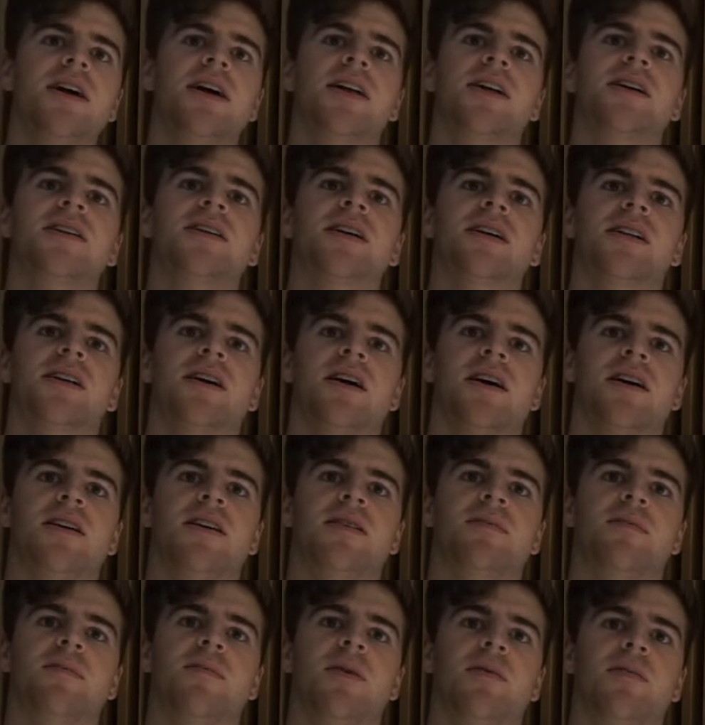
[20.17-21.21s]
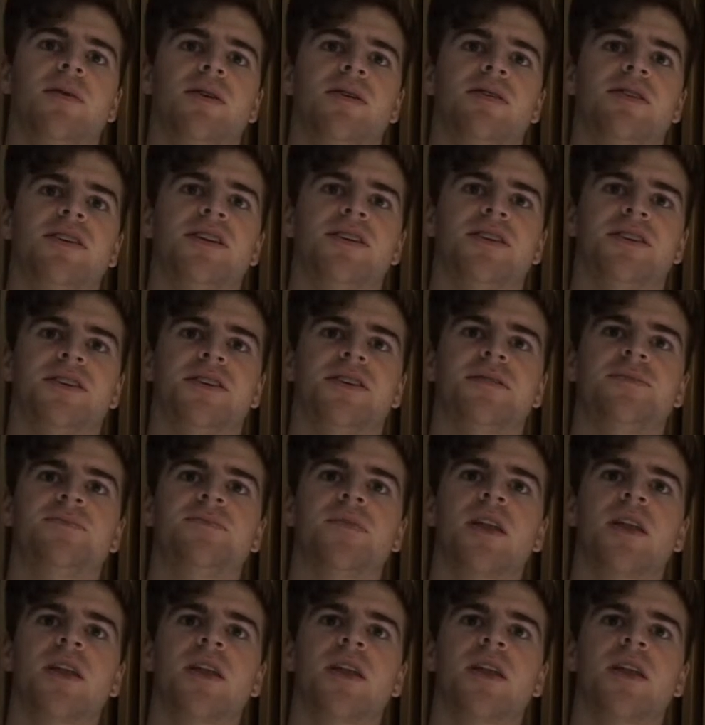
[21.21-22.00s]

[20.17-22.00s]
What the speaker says: and a decline in the bone tissue.